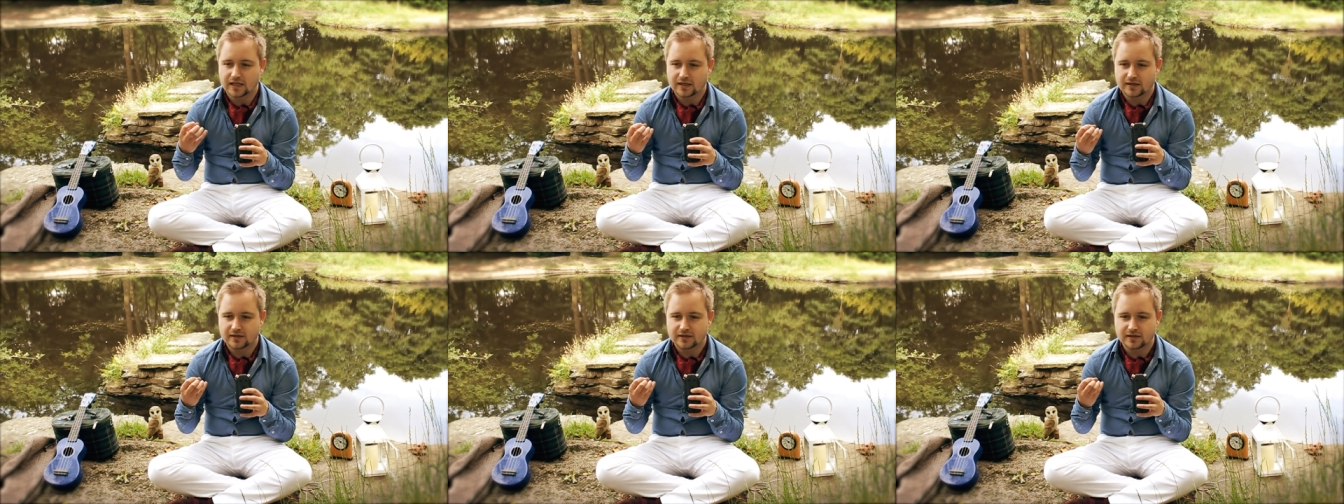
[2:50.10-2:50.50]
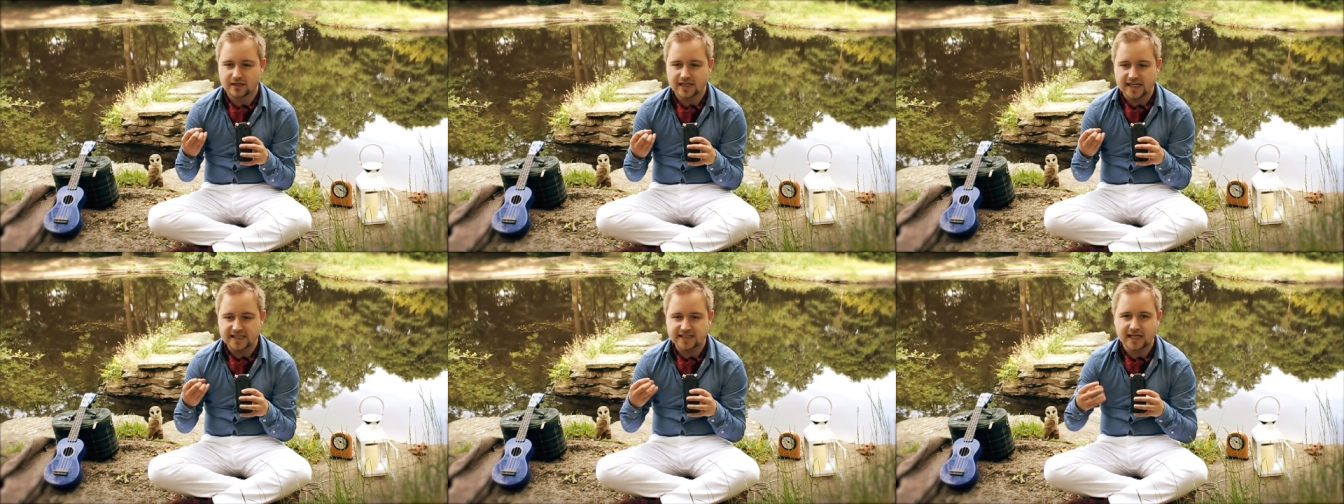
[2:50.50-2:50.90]

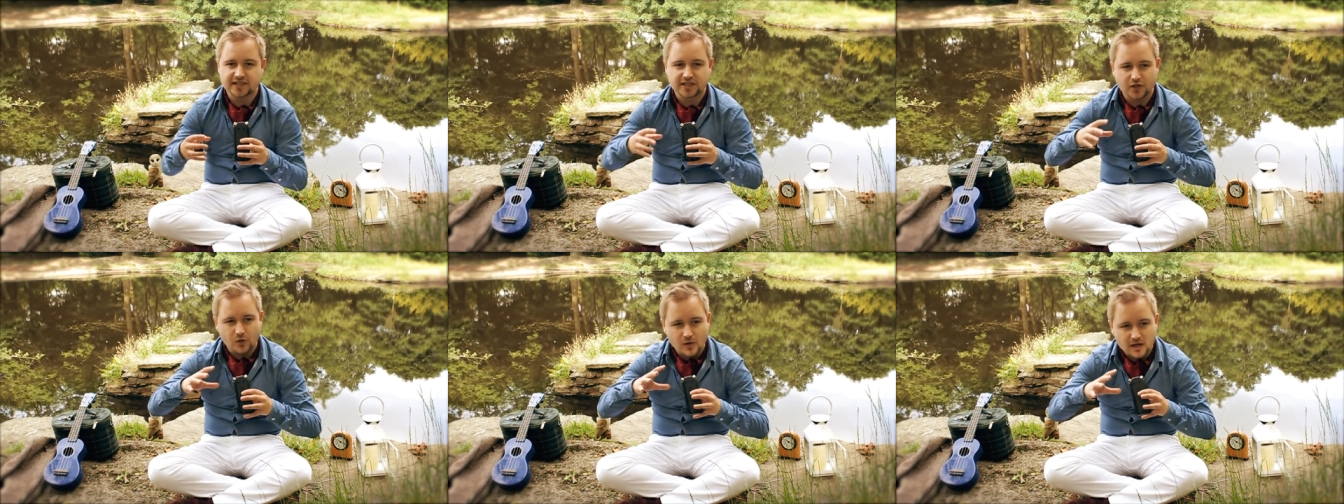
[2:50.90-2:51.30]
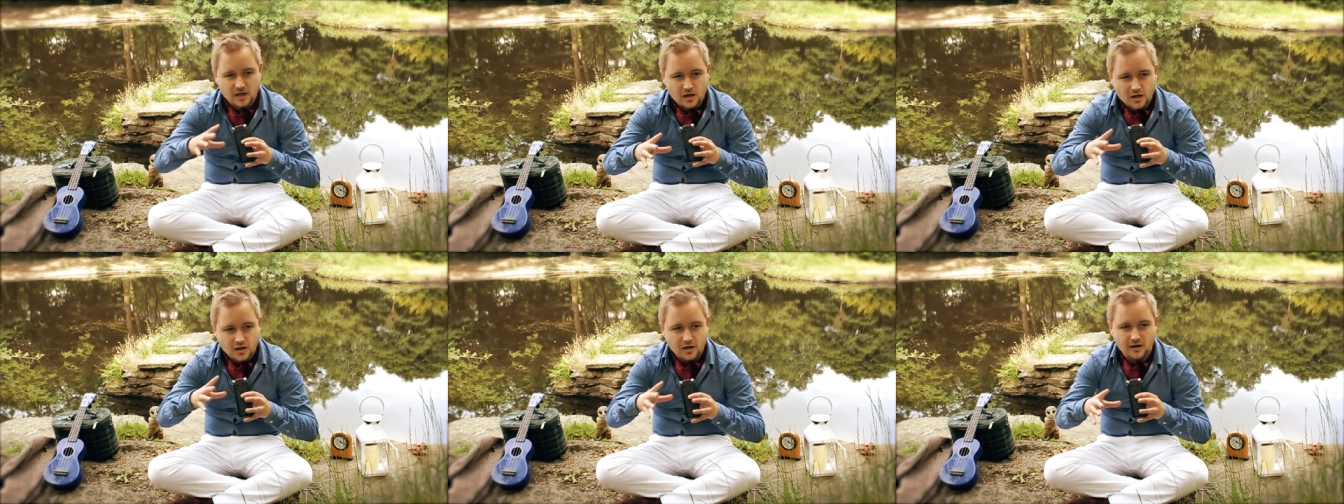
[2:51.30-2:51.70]
that it's actually quite
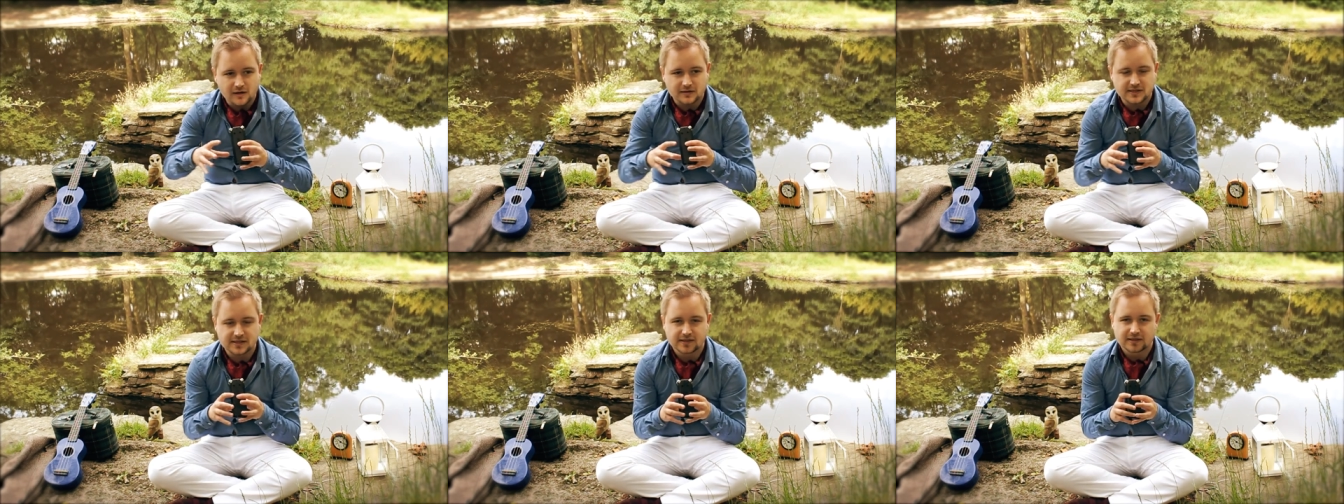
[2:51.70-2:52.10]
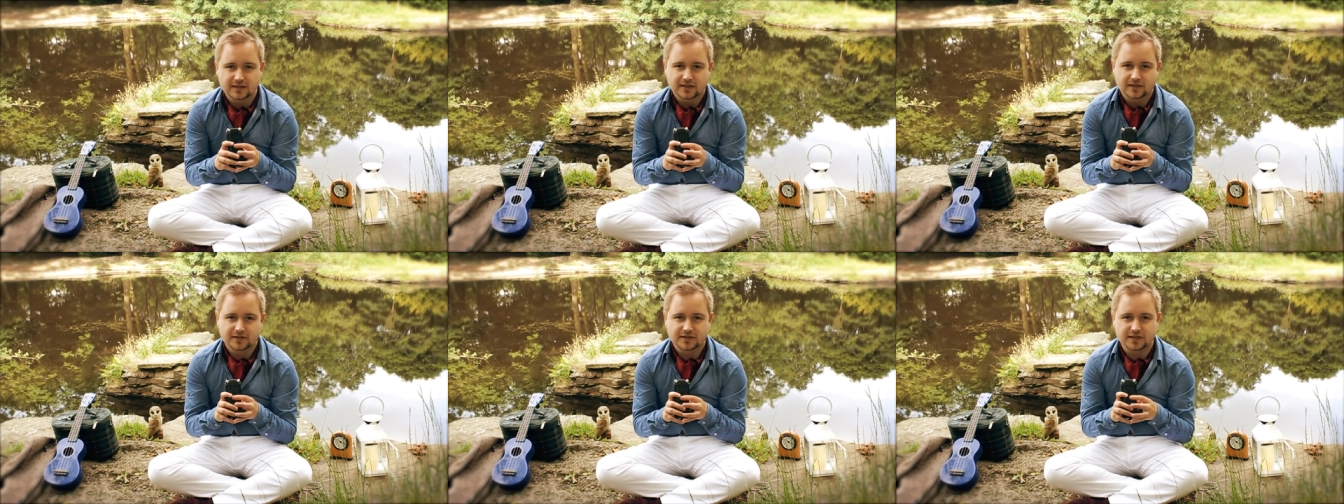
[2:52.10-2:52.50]
hard
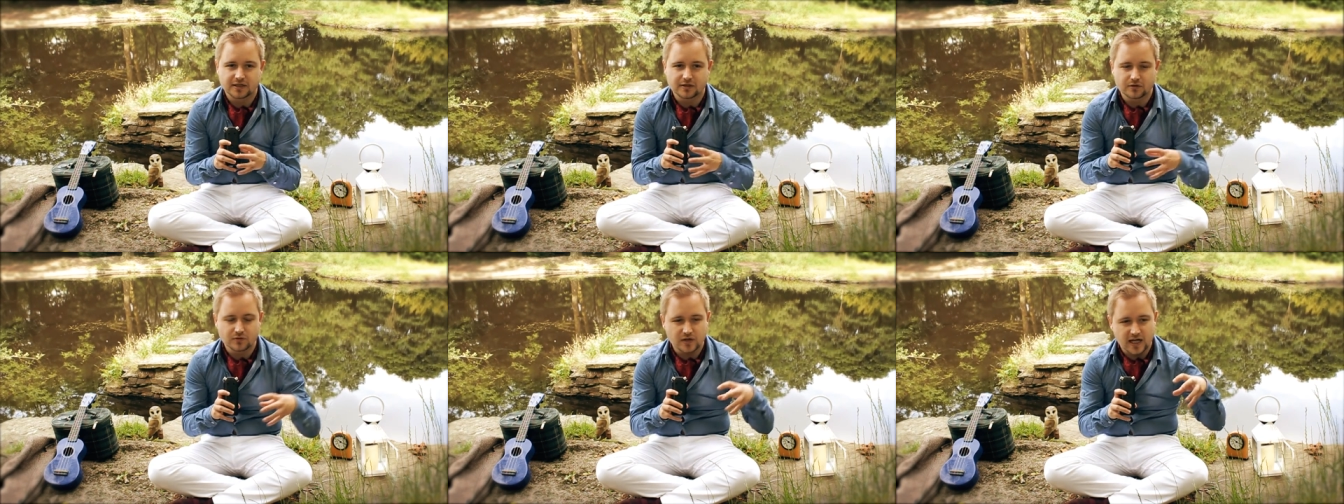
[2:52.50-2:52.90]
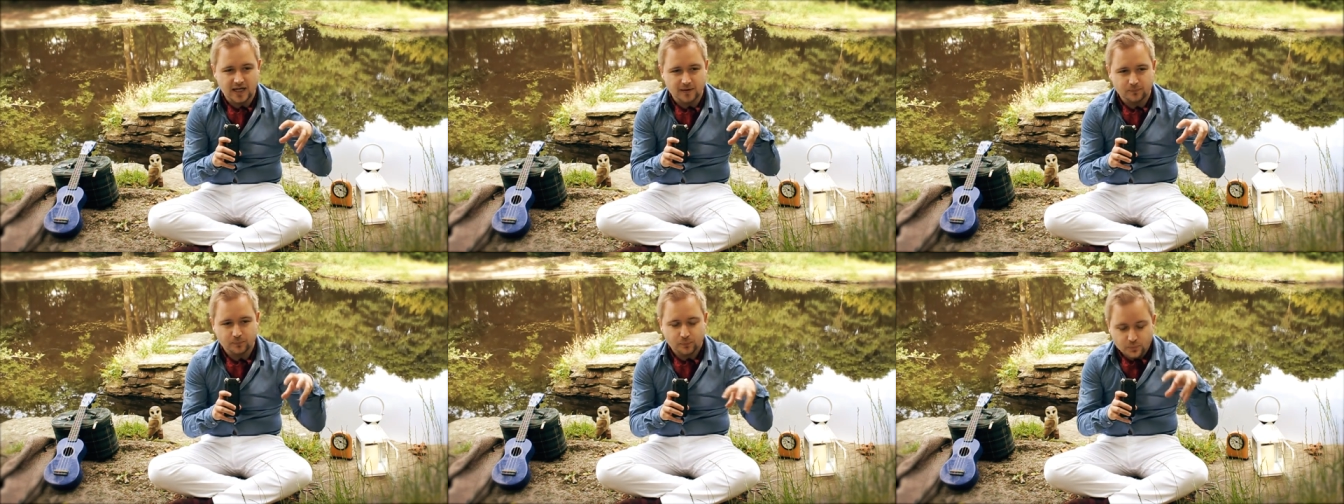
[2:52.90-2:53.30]
to
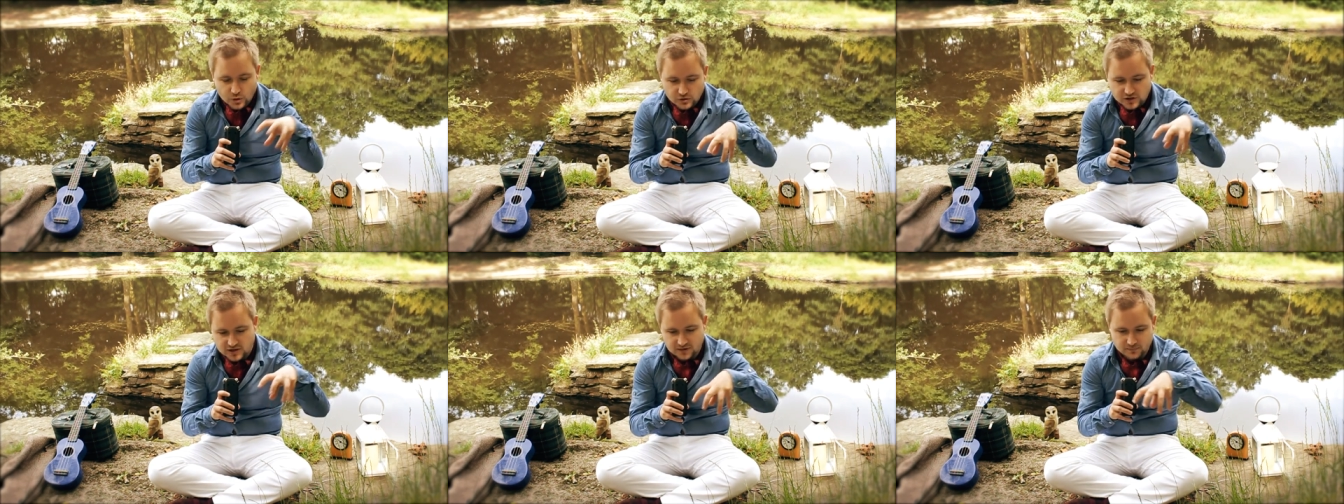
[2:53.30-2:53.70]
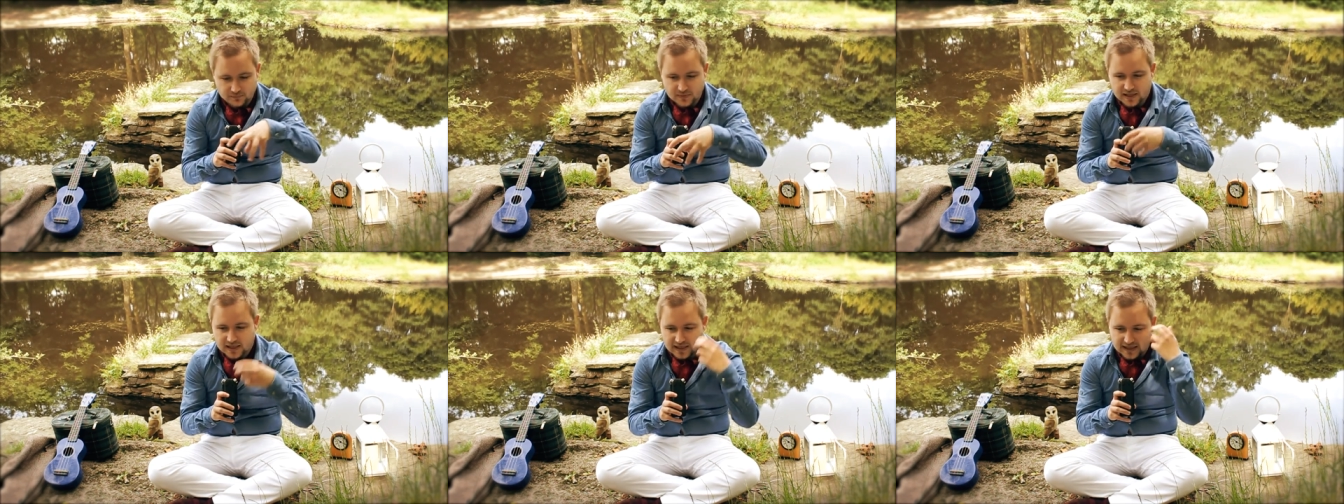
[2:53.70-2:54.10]
uh, put them
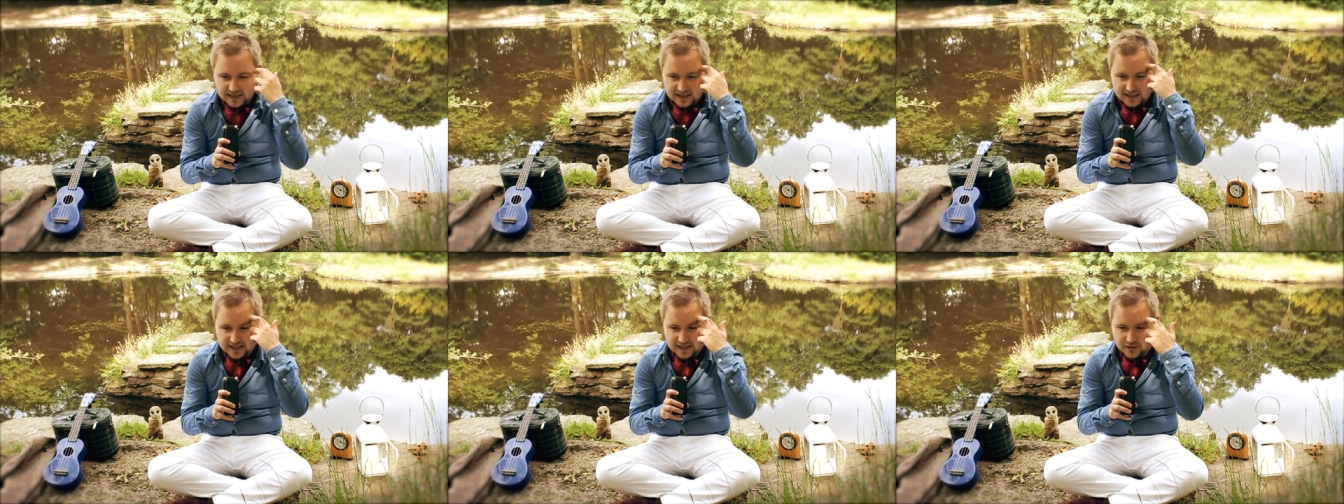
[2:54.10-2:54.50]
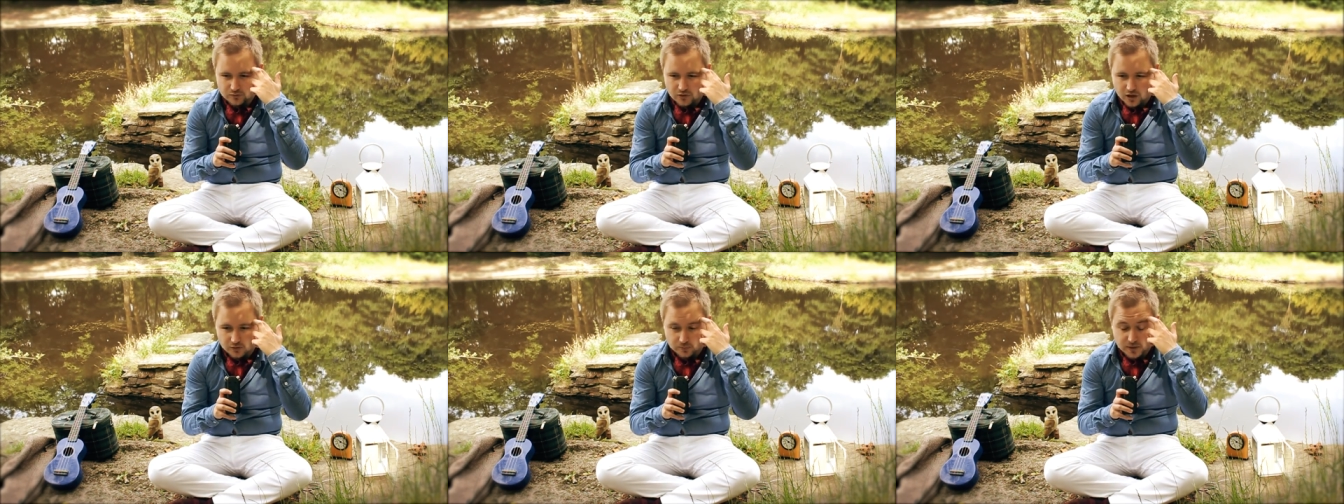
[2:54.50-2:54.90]
uh, in a row.